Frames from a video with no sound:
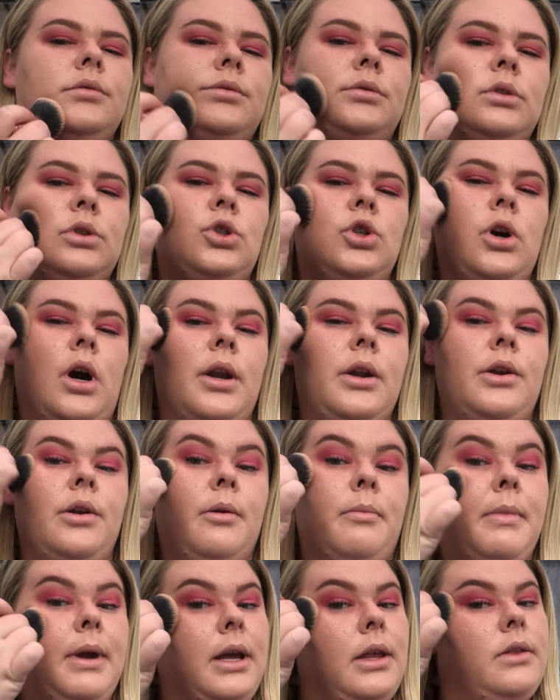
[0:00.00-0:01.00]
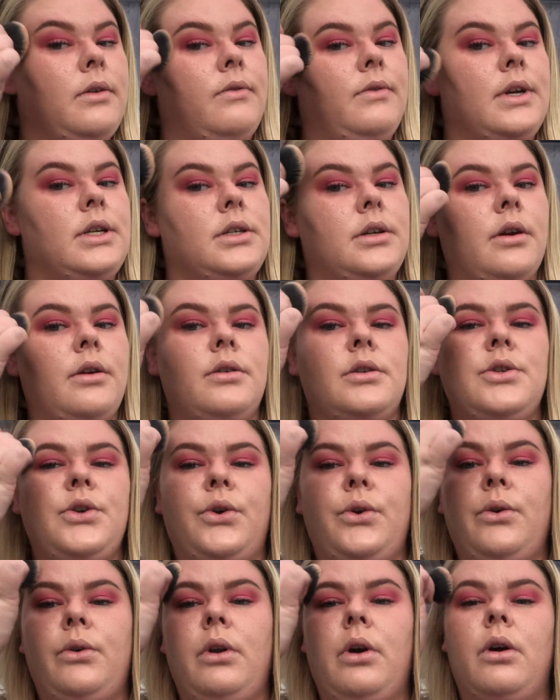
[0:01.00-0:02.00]
I'm trying to not make the video
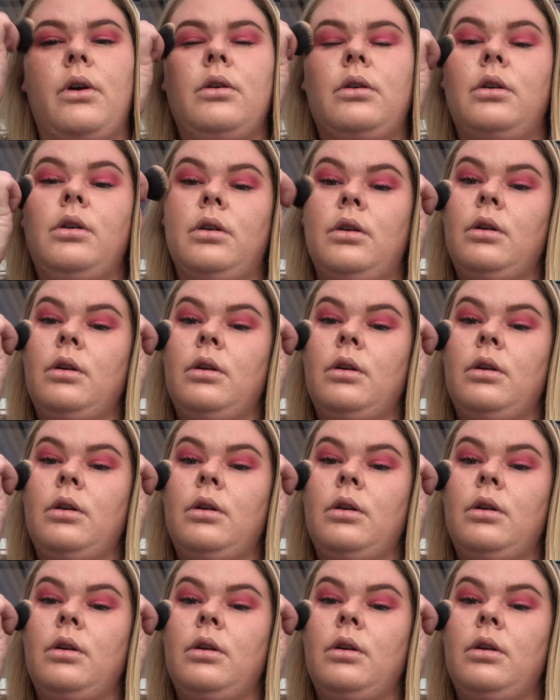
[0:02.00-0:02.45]
too long.